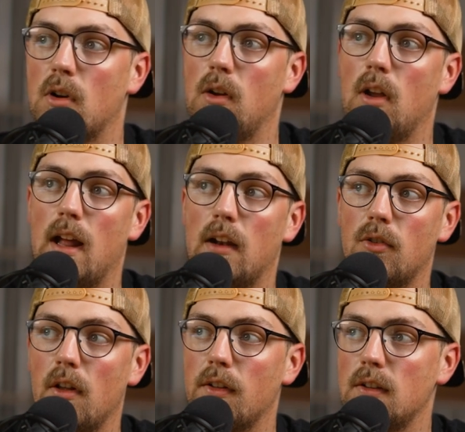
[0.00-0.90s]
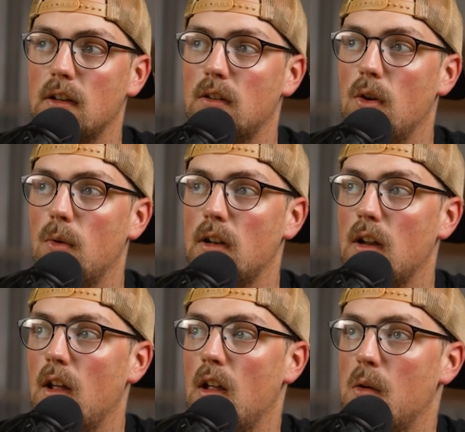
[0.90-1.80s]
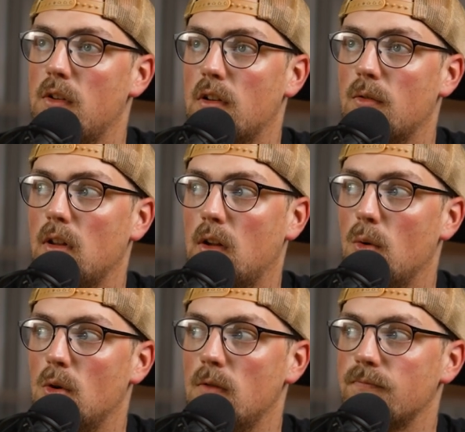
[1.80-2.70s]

or you can add trellising to it, which is really cool.